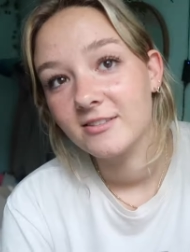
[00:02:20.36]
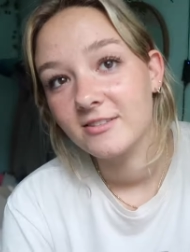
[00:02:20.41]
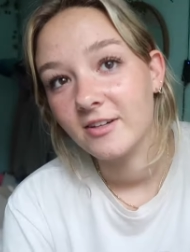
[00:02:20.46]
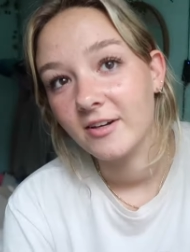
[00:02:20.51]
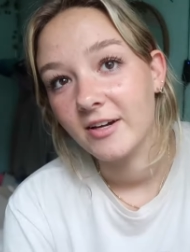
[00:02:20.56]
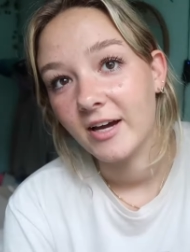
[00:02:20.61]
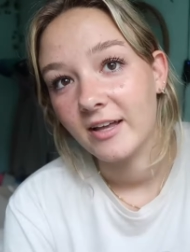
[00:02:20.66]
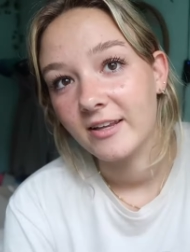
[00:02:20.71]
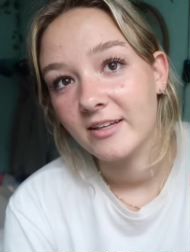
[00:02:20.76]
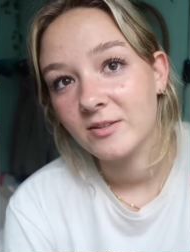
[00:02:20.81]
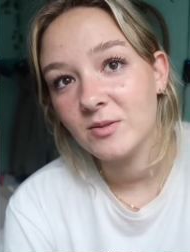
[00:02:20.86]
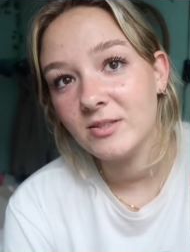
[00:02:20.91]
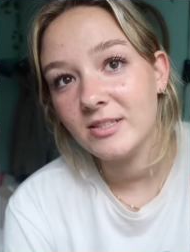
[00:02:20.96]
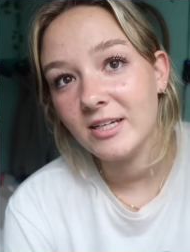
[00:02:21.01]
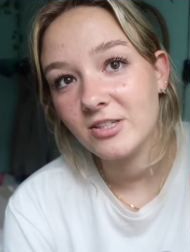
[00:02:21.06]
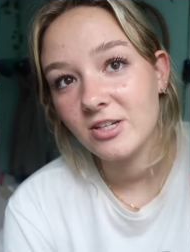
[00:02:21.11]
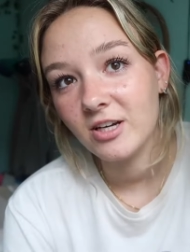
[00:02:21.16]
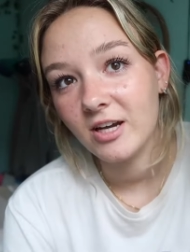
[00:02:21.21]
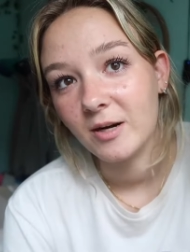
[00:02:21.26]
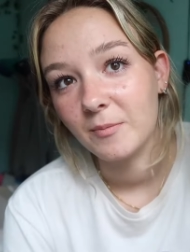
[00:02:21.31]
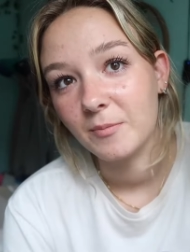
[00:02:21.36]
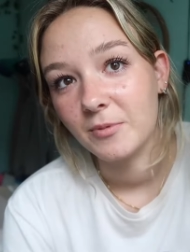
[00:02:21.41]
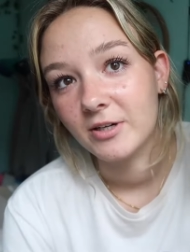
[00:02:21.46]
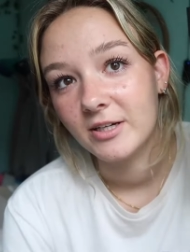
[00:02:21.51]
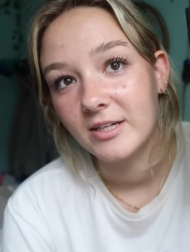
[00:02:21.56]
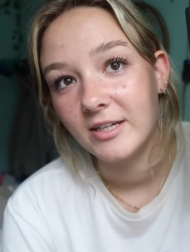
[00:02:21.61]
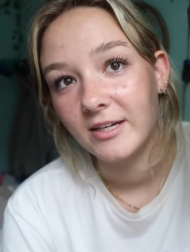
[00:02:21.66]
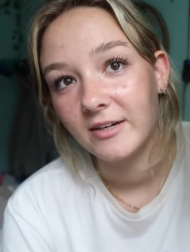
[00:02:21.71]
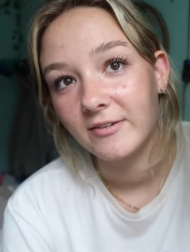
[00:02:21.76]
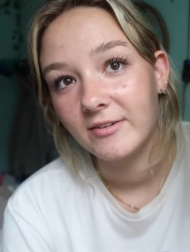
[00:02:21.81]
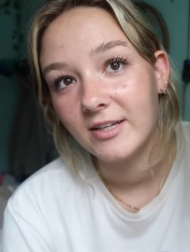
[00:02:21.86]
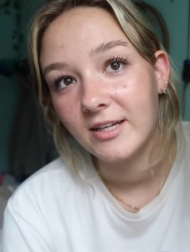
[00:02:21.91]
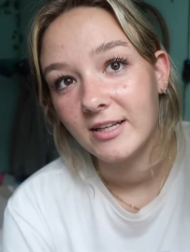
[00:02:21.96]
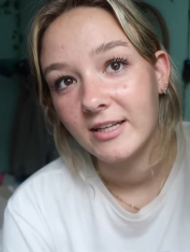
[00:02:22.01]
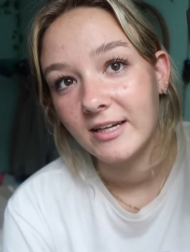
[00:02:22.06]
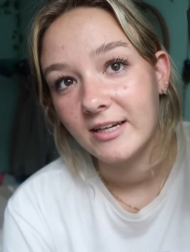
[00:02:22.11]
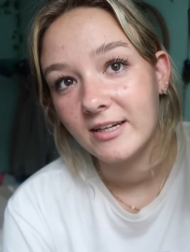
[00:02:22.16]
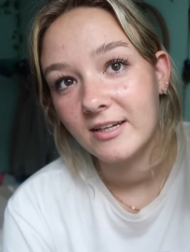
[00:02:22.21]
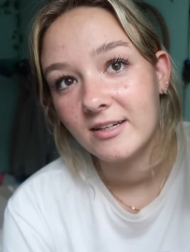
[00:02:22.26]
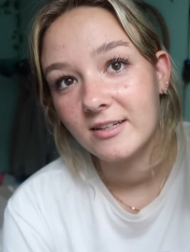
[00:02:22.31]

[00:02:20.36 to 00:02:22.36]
So yeah, this one's actually kind of pretty. I really like